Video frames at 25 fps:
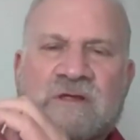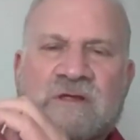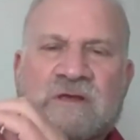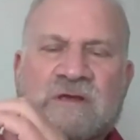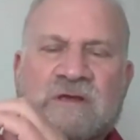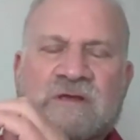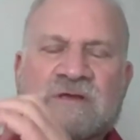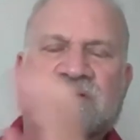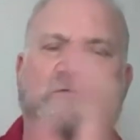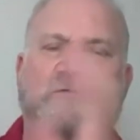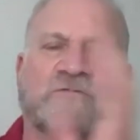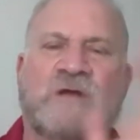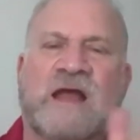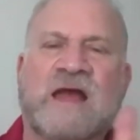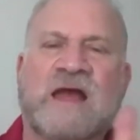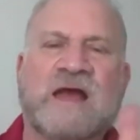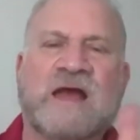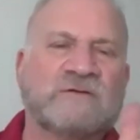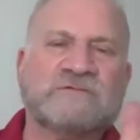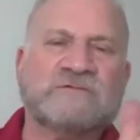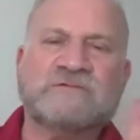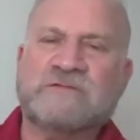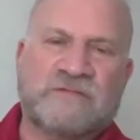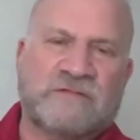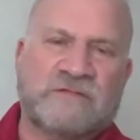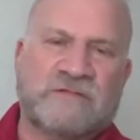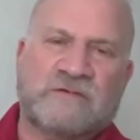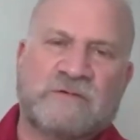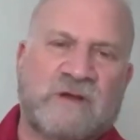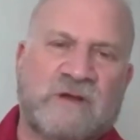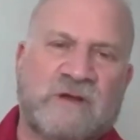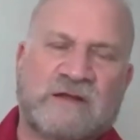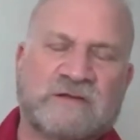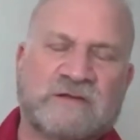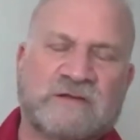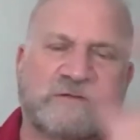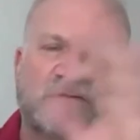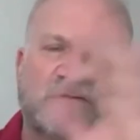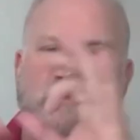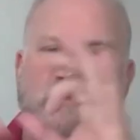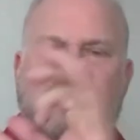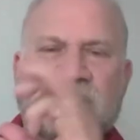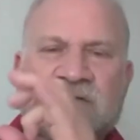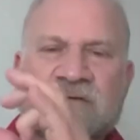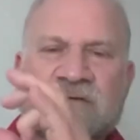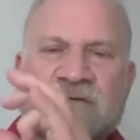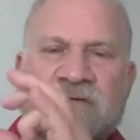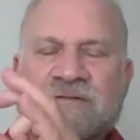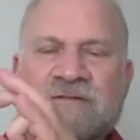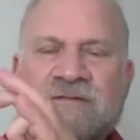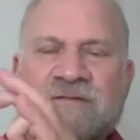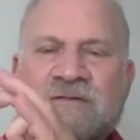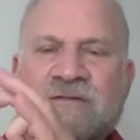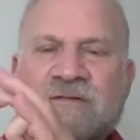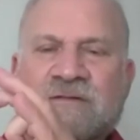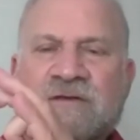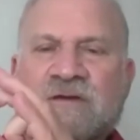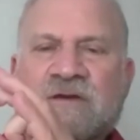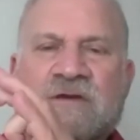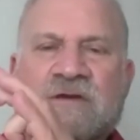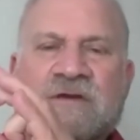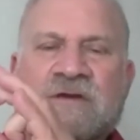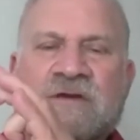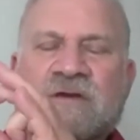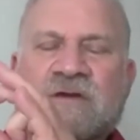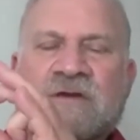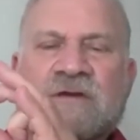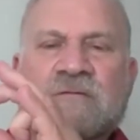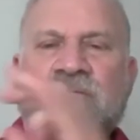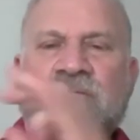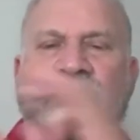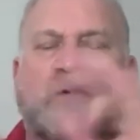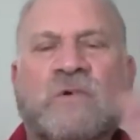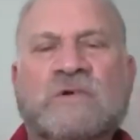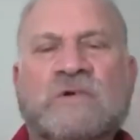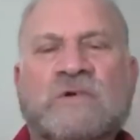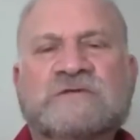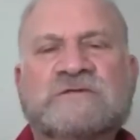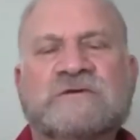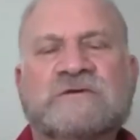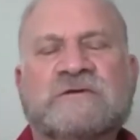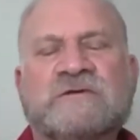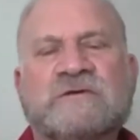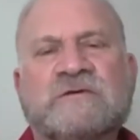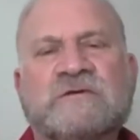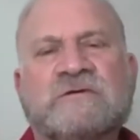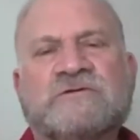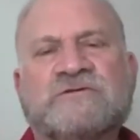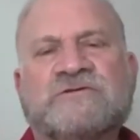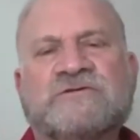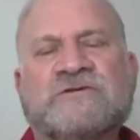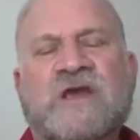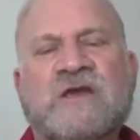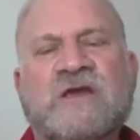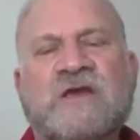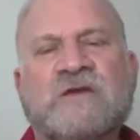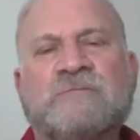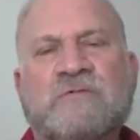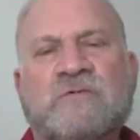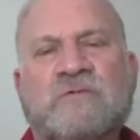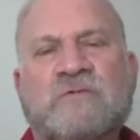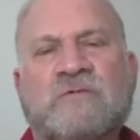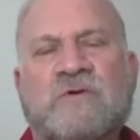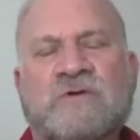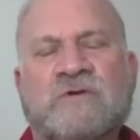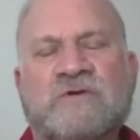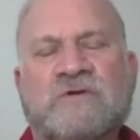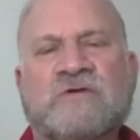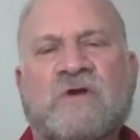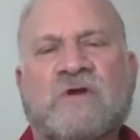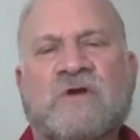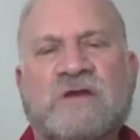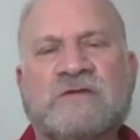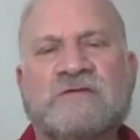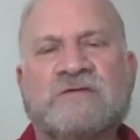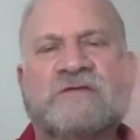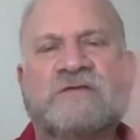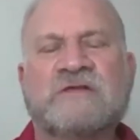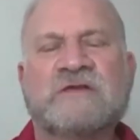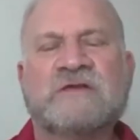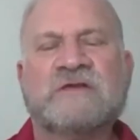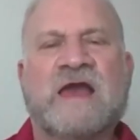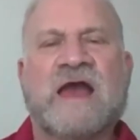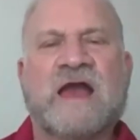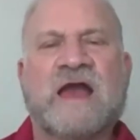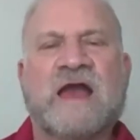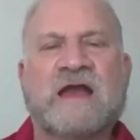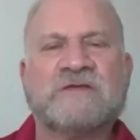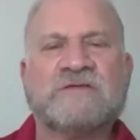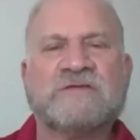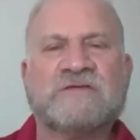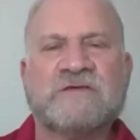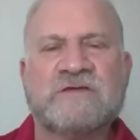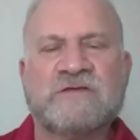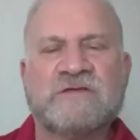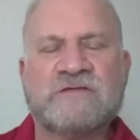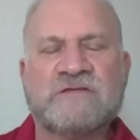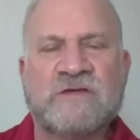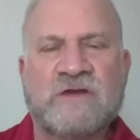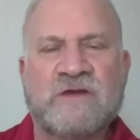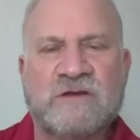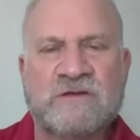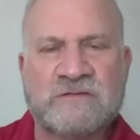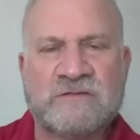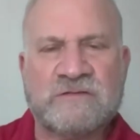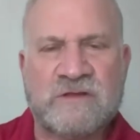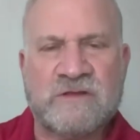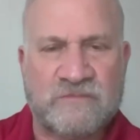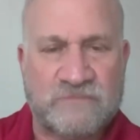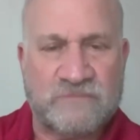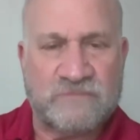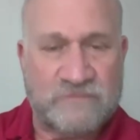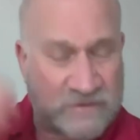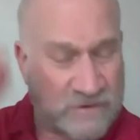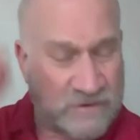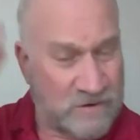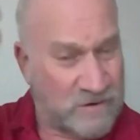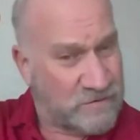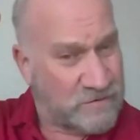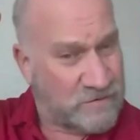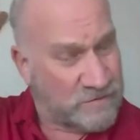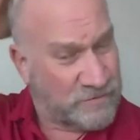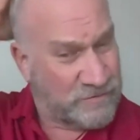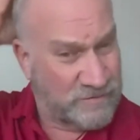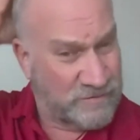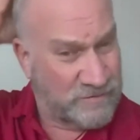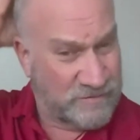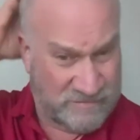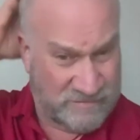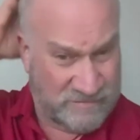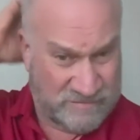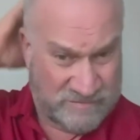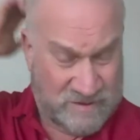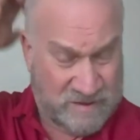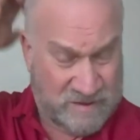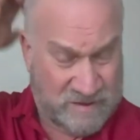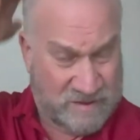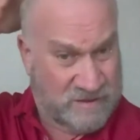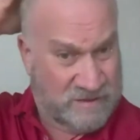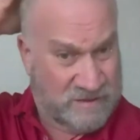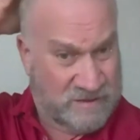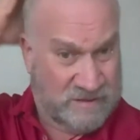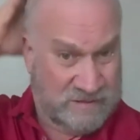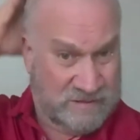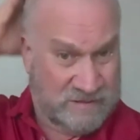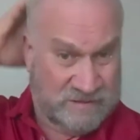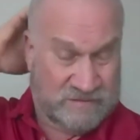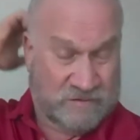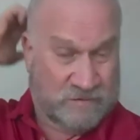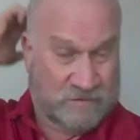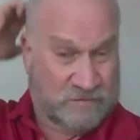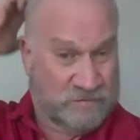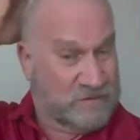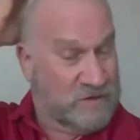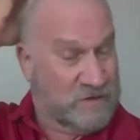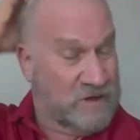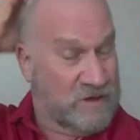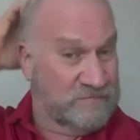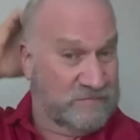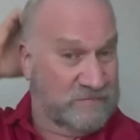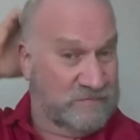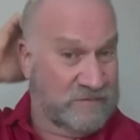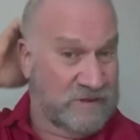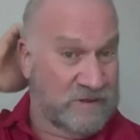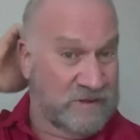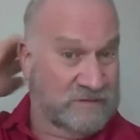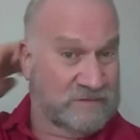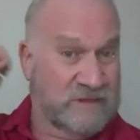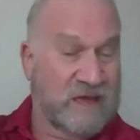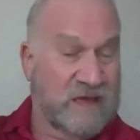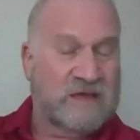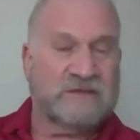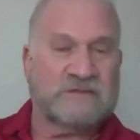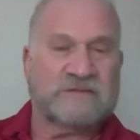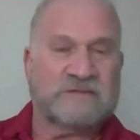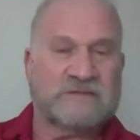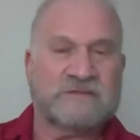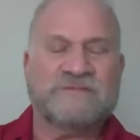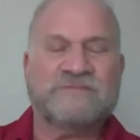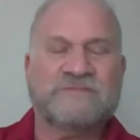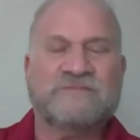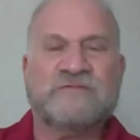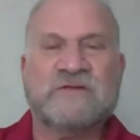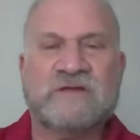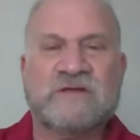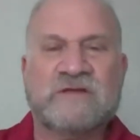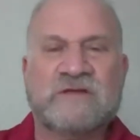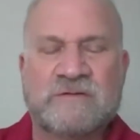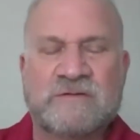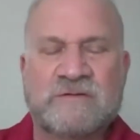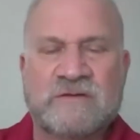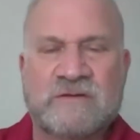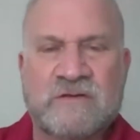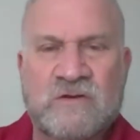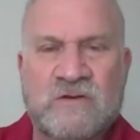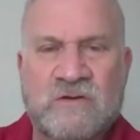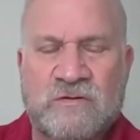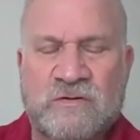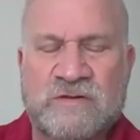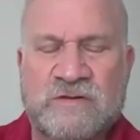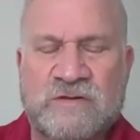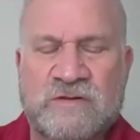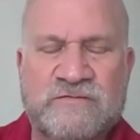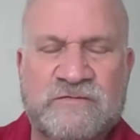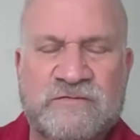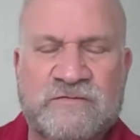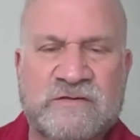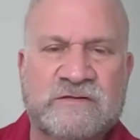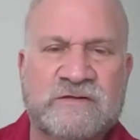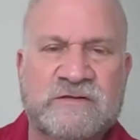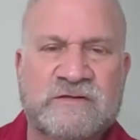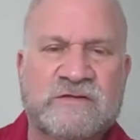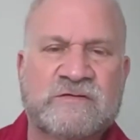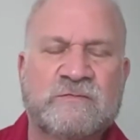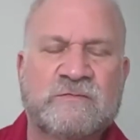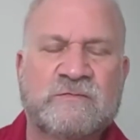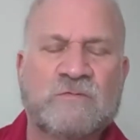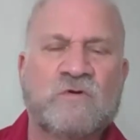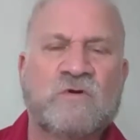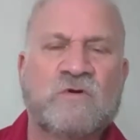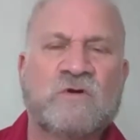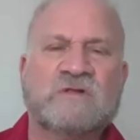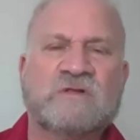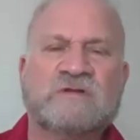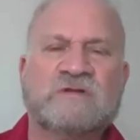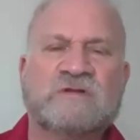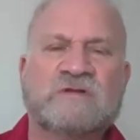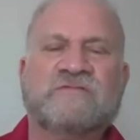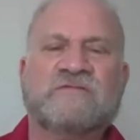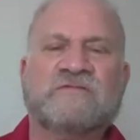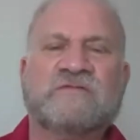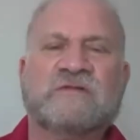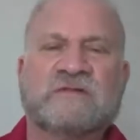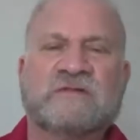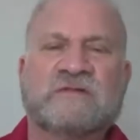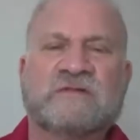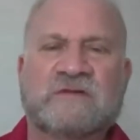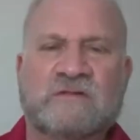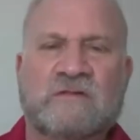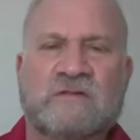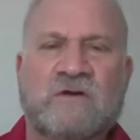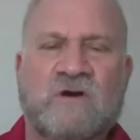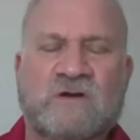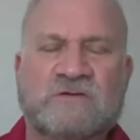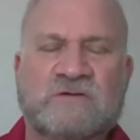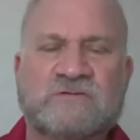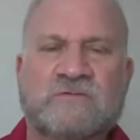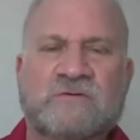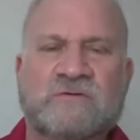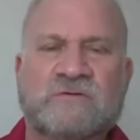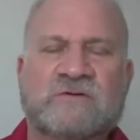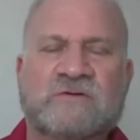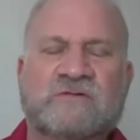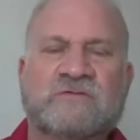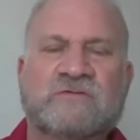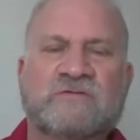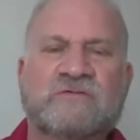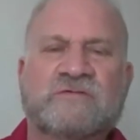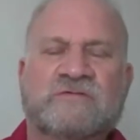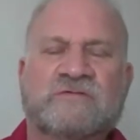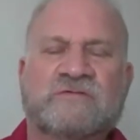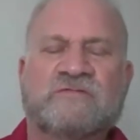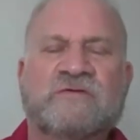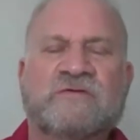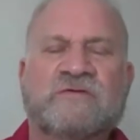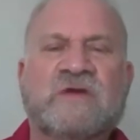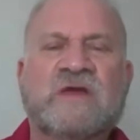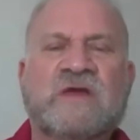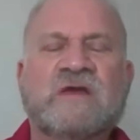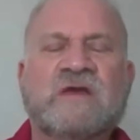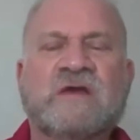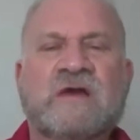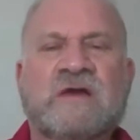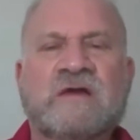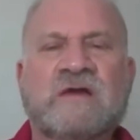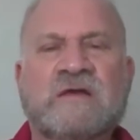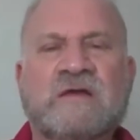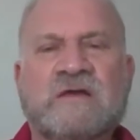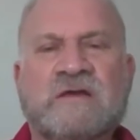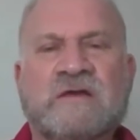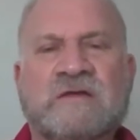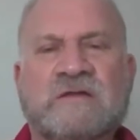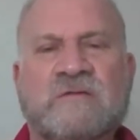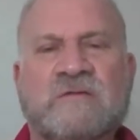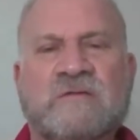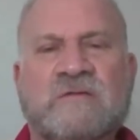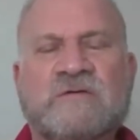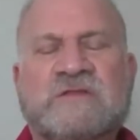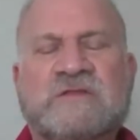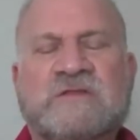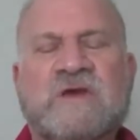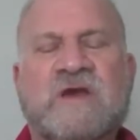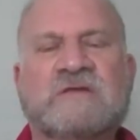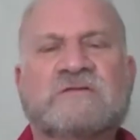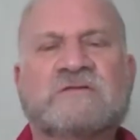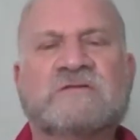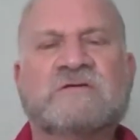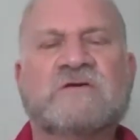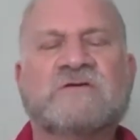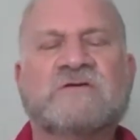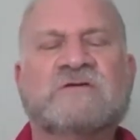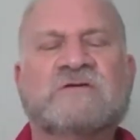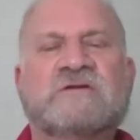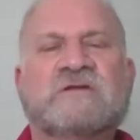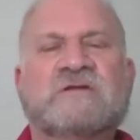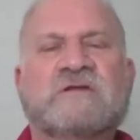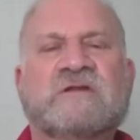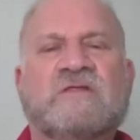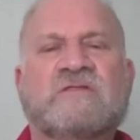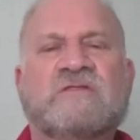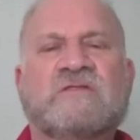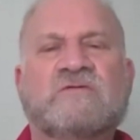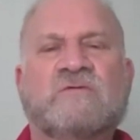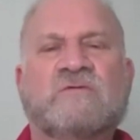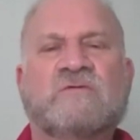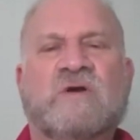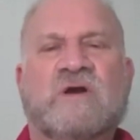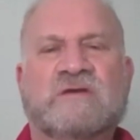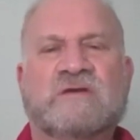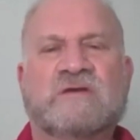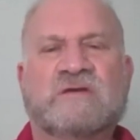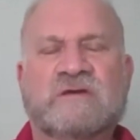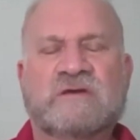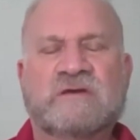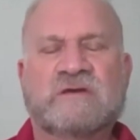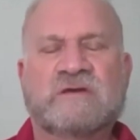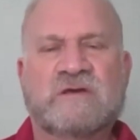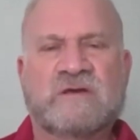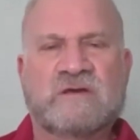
It's round, theoretically. Well, what shape or size is the axis of the earth? So it's kind of like that. It's infinite or infinitely small and infinitely large or inclusive. Let me turn it another way.